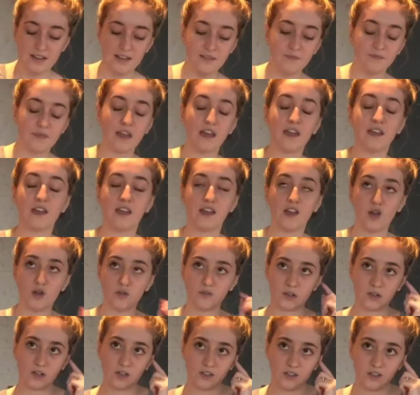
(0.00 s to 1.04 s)
And I
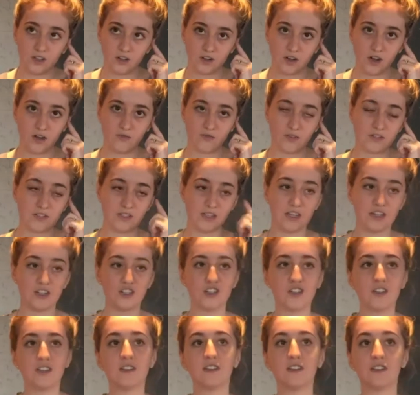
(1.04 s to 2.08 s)
overheard their
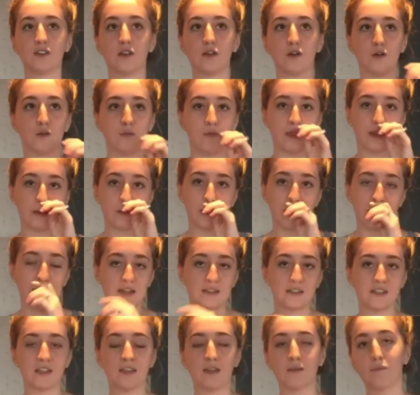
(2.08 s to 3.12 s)
conversation, and so they were
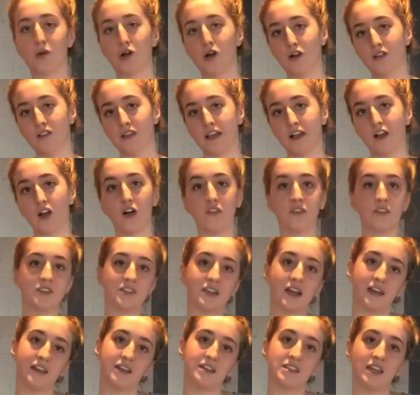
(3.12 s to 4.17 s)
asking Paul, like, on the
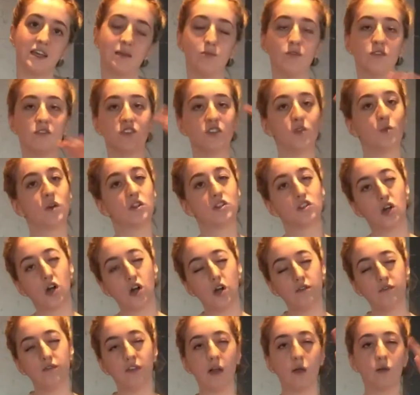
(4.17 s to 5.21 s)
dining table, do you want
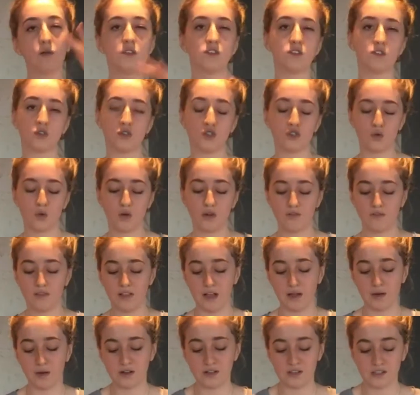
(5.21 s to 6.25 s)
tall flowers or short
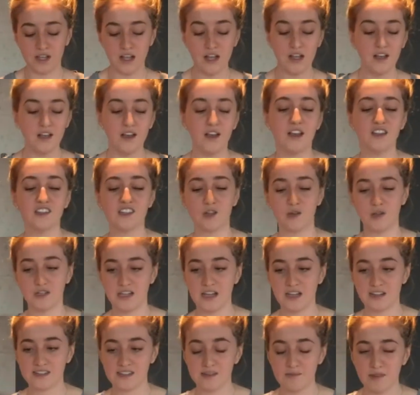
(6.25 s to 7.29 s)
flowers? And so I
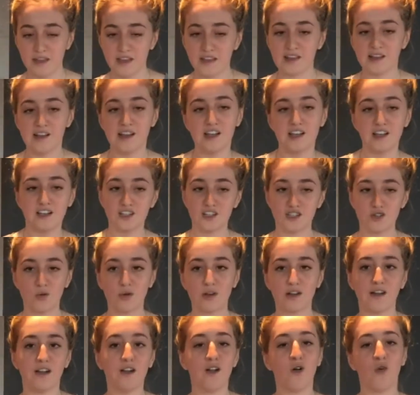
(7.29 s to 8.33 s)
texted him, like, short,
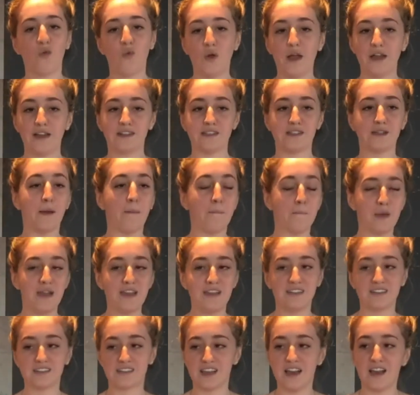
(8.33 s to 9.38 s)
whites,
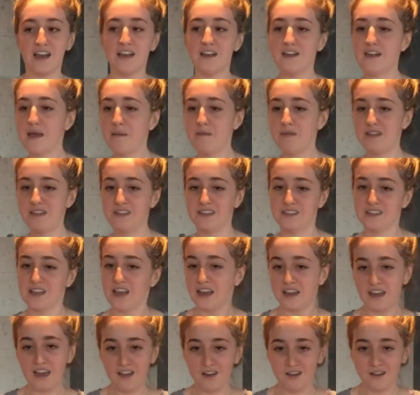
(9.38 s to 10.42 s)
pinks, anemones,
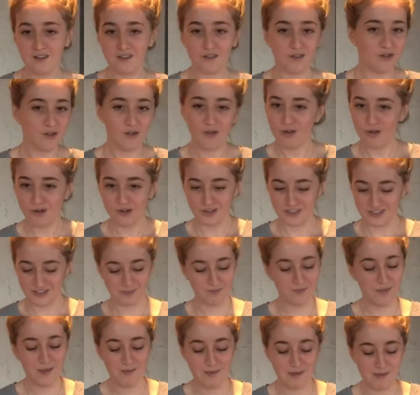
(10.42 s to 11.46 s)
corals,
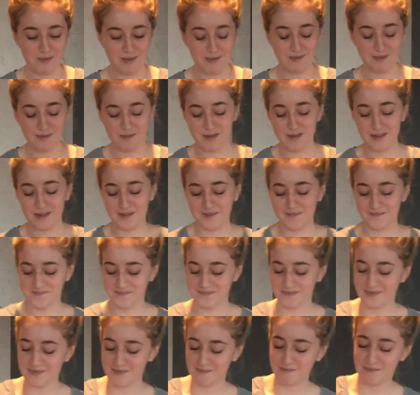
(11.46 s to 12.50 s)
blah, blah, blah, blah, blah.
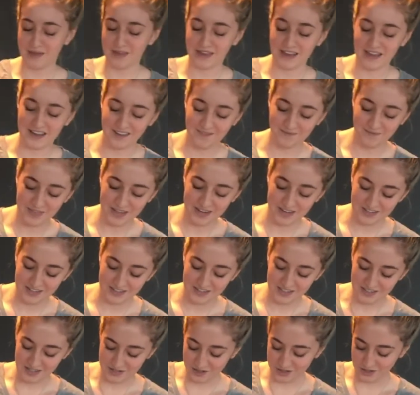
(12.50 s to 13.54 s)
But yeah, they did
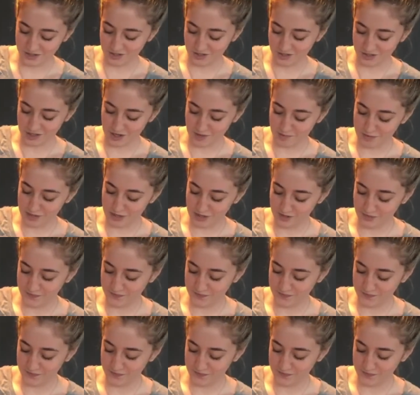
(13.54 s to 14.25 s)
such a good job, though.